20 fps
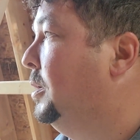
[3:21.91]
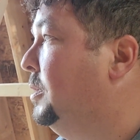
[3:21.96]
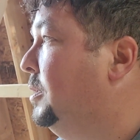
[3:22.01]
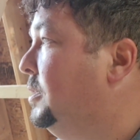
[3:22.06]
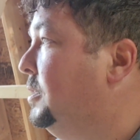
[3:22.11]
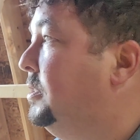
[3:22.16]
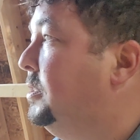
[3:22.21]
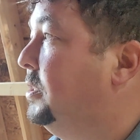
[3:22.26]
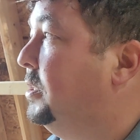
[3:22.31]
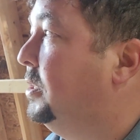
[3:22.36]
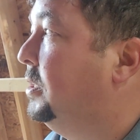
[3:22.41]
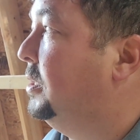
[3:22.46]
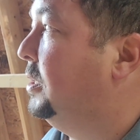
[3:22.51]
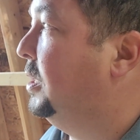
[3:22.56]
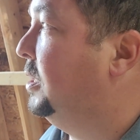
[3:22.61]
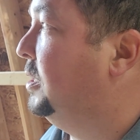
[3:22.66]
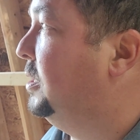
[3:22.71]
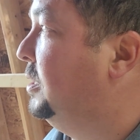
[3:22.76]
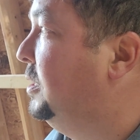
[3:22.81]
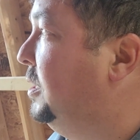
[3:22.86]
this is
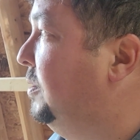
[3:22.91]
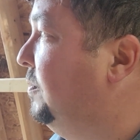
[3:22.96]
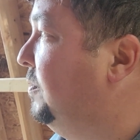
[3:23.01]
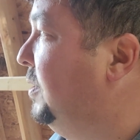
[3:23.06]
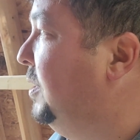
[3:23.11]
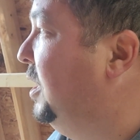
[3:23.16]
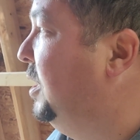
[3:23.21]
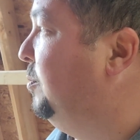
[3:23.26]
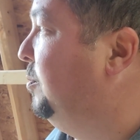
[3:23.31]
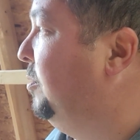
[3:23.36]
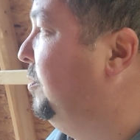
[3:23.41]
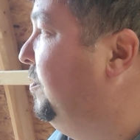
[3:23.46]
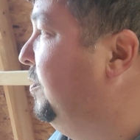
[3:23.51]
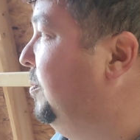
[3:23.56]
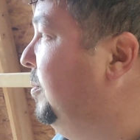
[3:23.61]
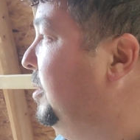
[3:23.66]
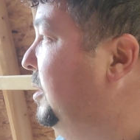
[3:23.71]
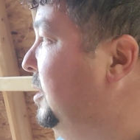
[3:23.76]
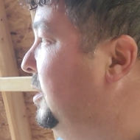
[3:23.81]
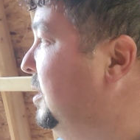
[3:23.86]
a different animal for
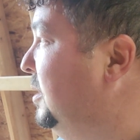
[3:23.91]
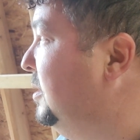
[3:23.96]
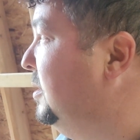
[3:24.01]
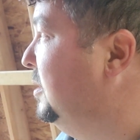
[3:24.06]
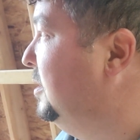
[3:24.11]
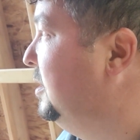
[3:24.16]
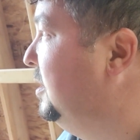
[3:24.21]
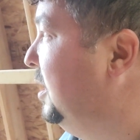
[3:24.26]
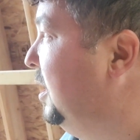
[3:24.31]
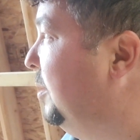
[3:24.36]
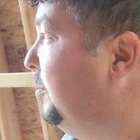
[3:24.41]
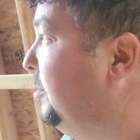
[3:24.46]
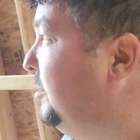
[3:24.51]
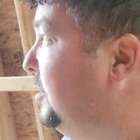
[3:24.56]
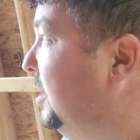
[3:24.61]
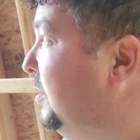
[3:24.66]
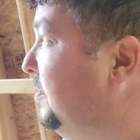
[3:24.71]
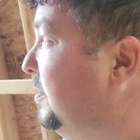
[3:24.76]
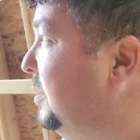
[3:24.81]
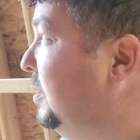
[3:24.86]
me, and I'm
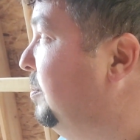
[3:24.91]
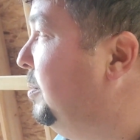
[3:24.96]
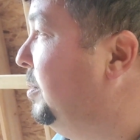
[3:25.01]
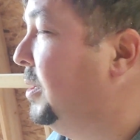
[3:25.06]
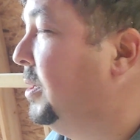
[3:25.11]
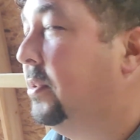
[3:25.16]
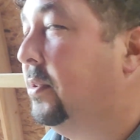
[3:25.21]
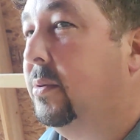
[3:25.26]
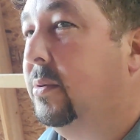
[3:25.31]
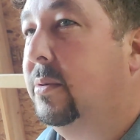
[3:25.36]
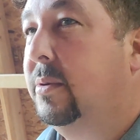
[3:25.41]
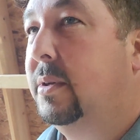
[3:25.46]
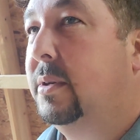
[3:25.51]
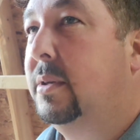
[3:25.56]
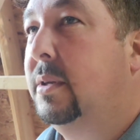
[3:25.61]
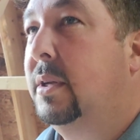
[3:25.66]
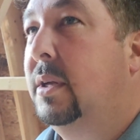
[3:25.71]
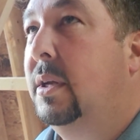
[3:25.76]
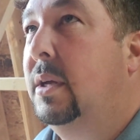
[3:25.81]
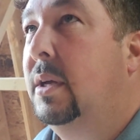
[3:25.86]
just having to pick through it